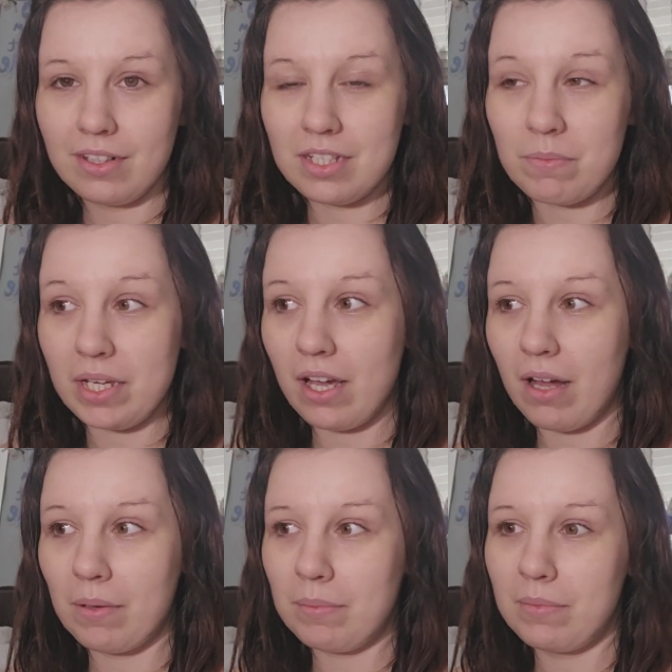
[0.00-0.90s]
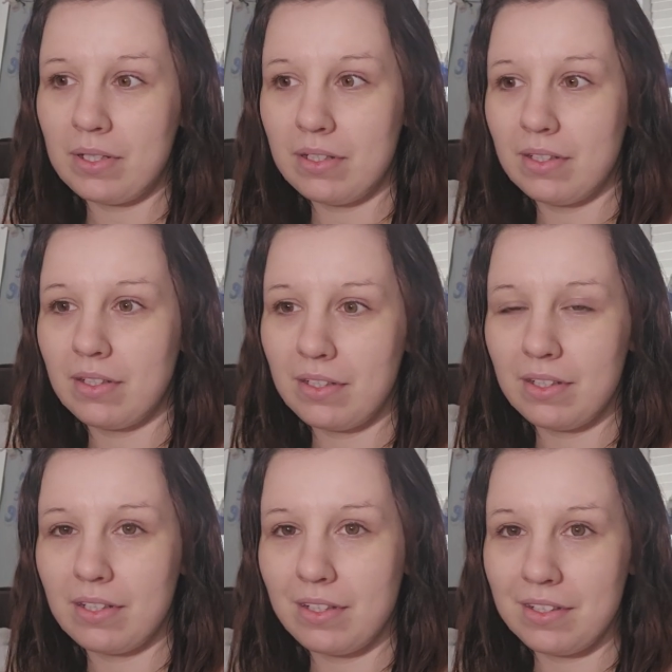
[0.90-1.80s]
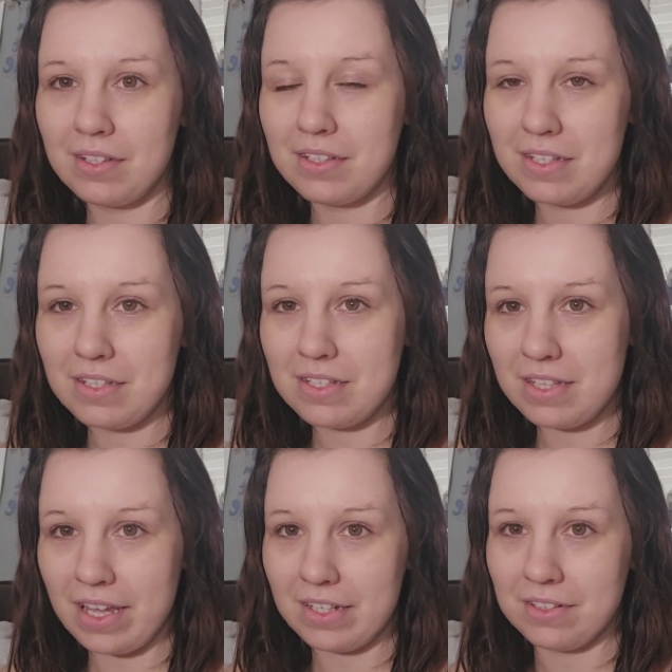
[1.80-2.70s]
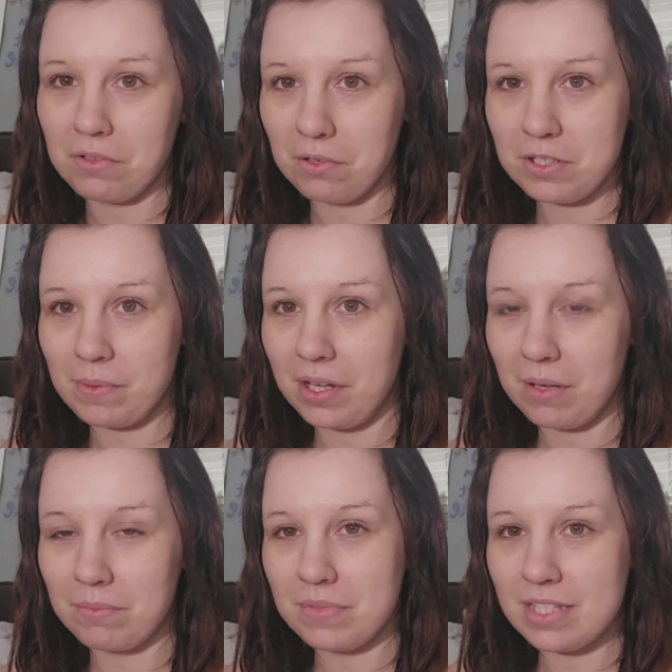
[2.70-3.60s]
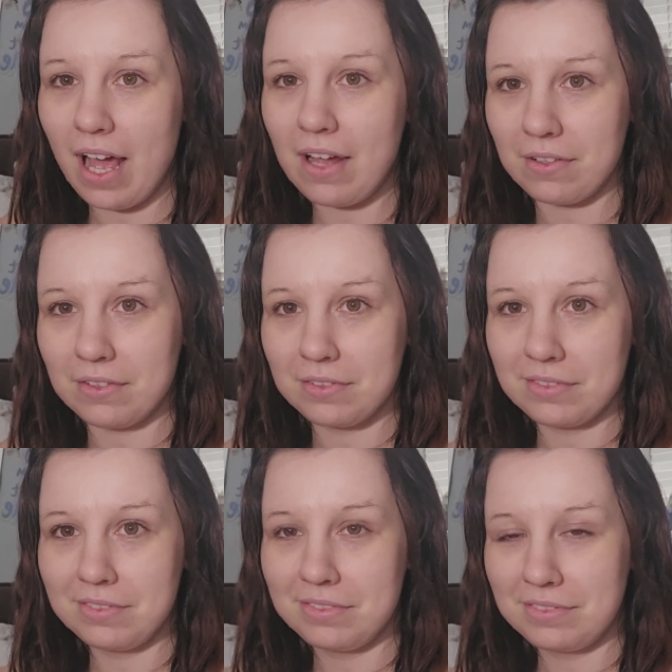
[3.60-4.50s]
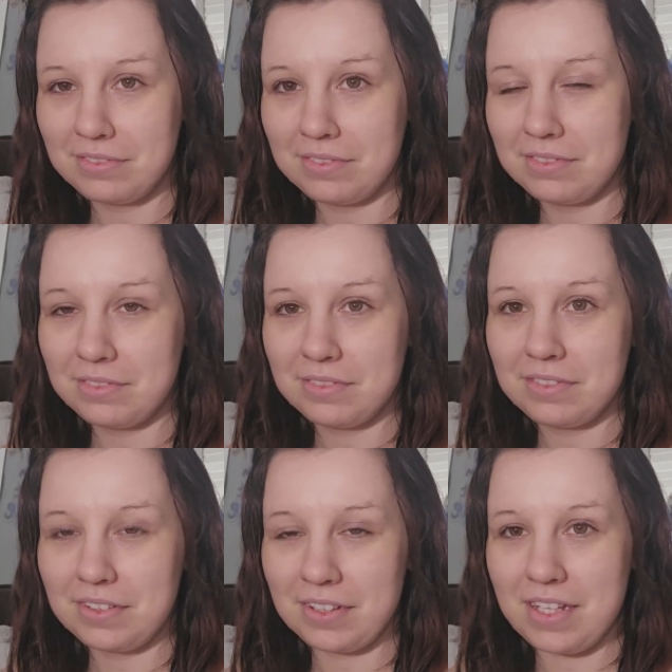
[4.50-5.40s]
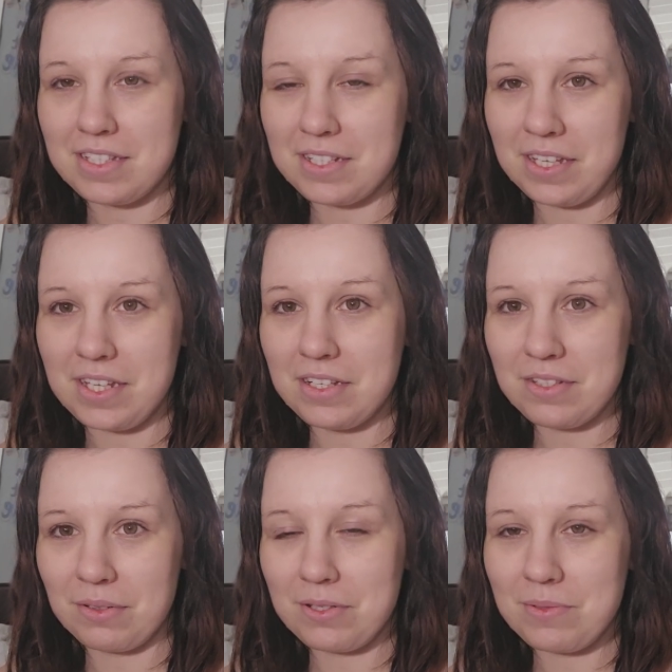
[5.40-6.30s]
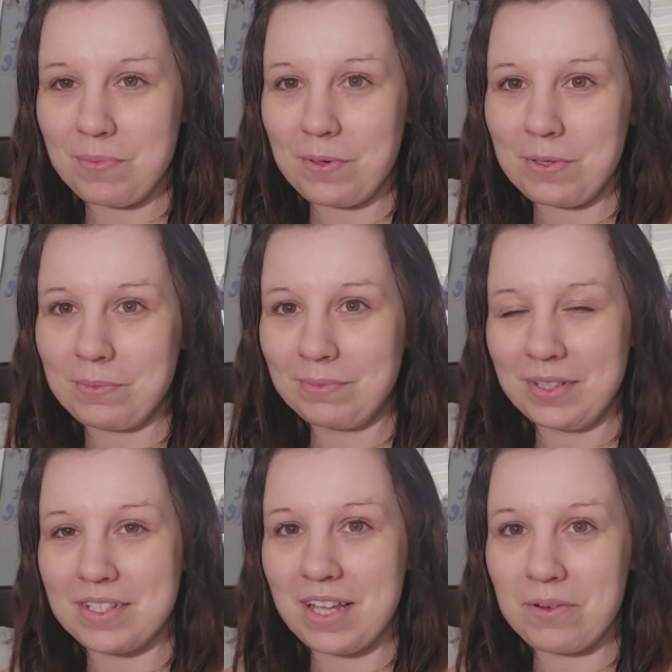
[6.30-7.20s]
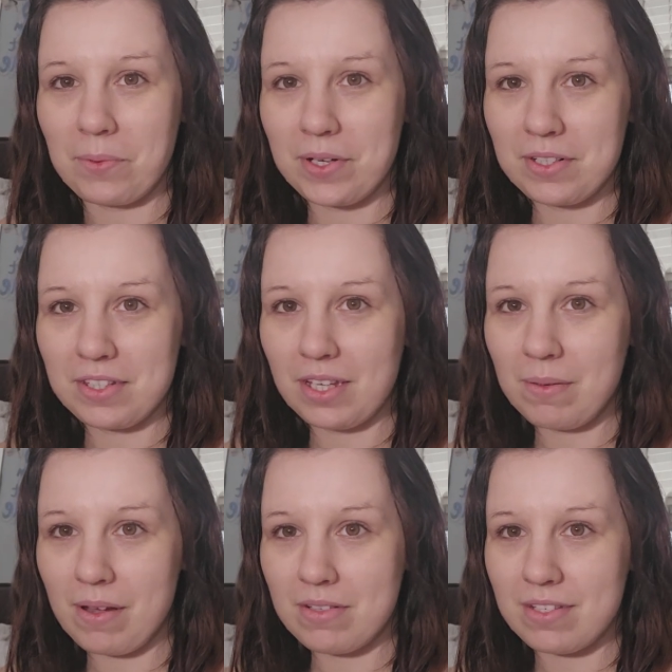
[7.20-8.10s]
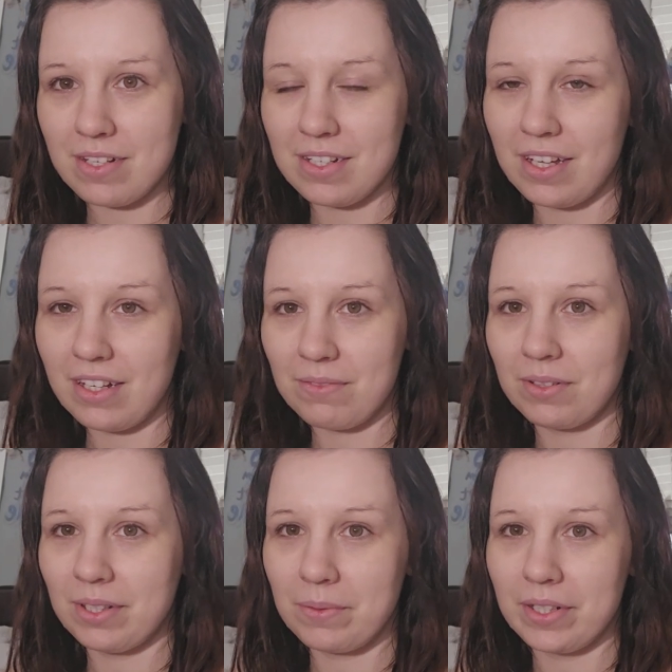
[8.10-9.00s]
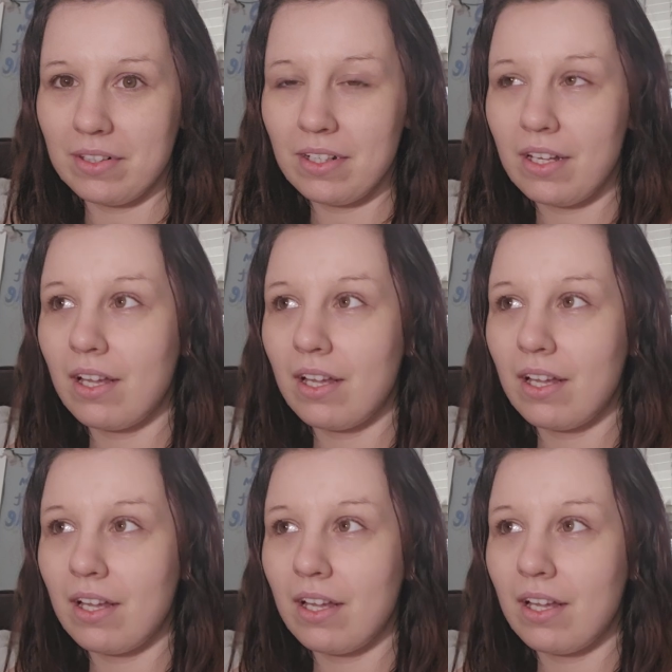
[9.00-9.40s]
to become Satan or to become Saturn, is to eat his own sperm. Is that weird to think about? Sorry, that got really weird.